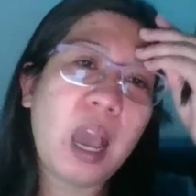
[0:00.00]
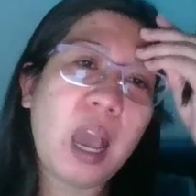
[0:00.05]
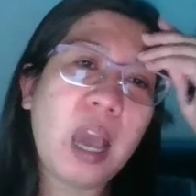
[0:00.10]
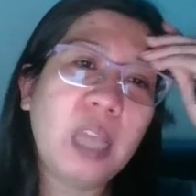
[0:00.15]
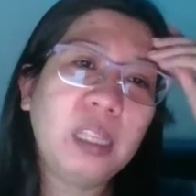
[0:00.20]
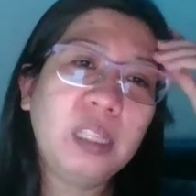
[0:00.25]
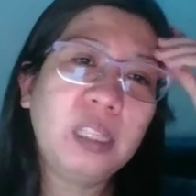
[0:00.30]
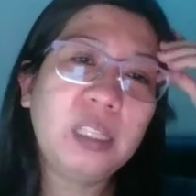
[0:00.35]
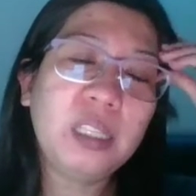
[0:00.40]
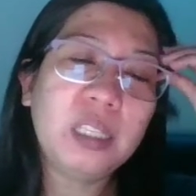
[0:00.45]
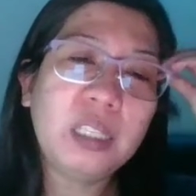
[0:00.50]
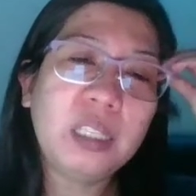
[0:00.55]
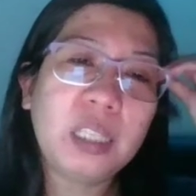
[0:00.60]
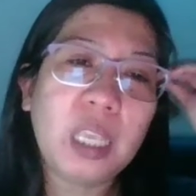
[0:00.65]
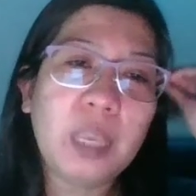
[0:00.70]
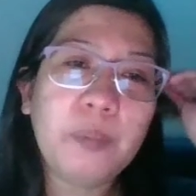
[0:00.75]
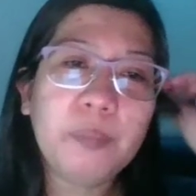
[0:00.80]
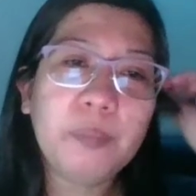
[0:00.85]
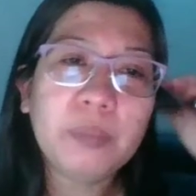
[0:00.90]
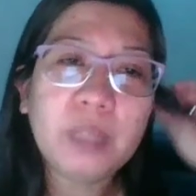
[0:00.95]
At the
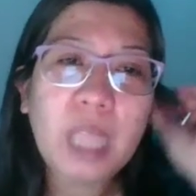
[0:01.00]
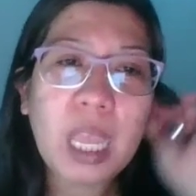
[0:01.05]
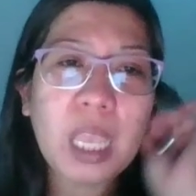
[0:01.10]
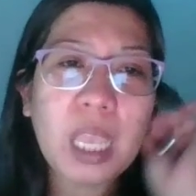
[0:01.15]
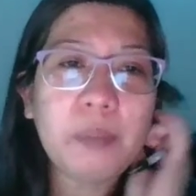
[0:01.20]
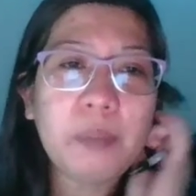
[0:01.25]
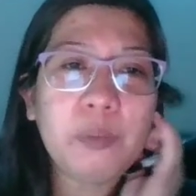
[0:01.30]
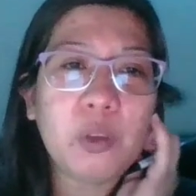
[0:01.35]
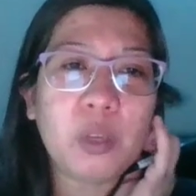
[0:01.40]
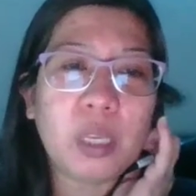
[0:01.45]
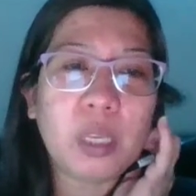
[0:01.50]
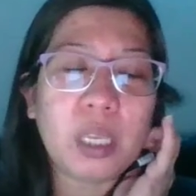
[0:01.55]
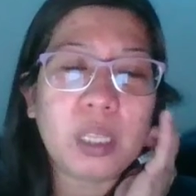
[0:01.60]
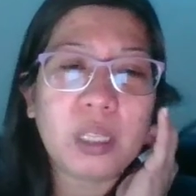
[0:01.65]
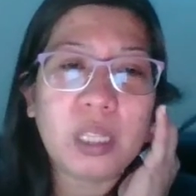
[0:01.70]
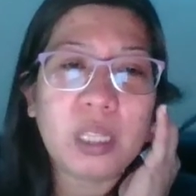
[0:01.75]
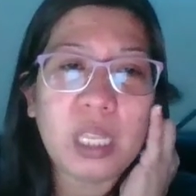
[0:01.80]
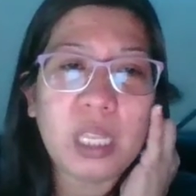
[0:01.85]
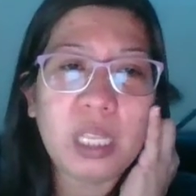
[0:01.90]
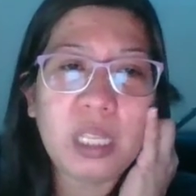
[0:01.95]
same time, you
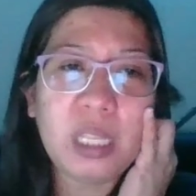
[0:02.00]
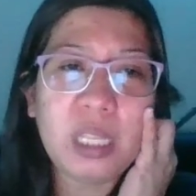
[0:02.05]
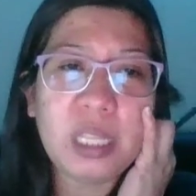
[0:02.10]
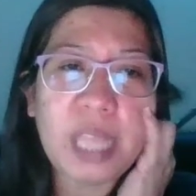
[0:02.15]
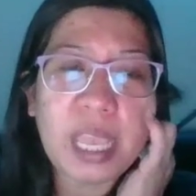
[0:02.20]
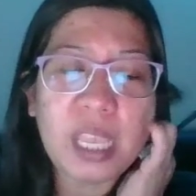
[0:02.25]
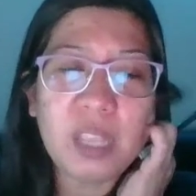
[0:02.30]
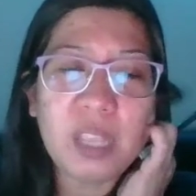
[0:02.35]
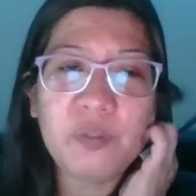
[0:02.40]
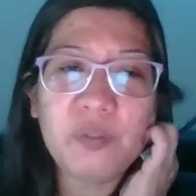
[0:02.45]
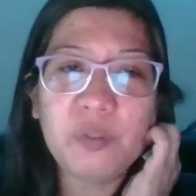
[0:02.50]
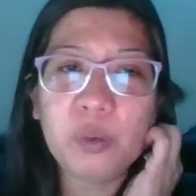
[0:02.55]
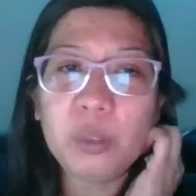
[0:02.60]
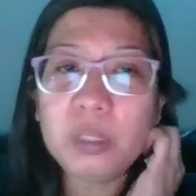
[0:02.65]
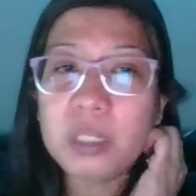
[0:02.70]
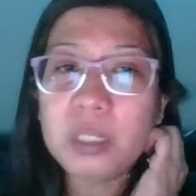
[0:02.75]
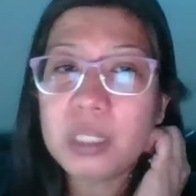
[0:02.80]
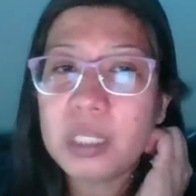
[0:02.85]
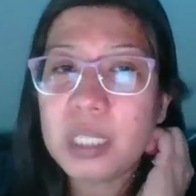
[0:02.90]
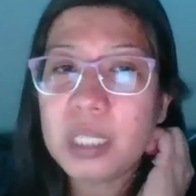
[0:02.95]
can read 9
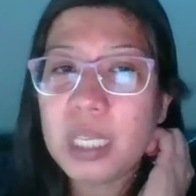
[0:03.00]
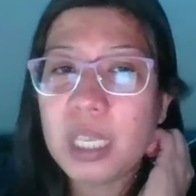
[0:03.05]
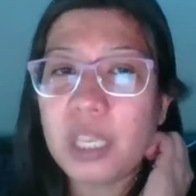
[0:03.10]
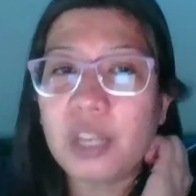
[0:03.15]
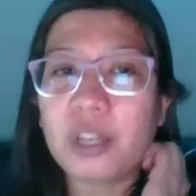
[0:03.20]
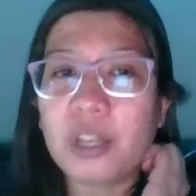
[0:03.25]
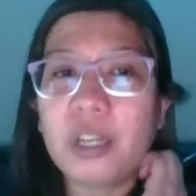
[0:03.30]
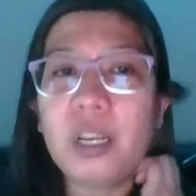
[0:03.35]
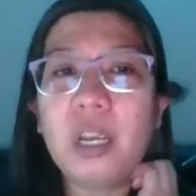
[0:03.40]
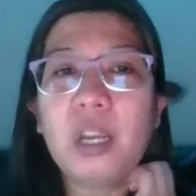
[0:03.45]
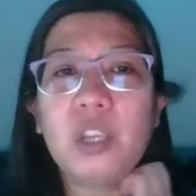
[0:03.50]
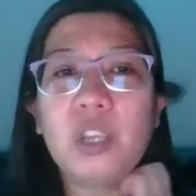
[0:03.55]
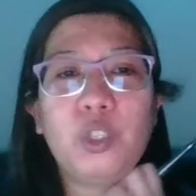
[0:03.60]
volts here.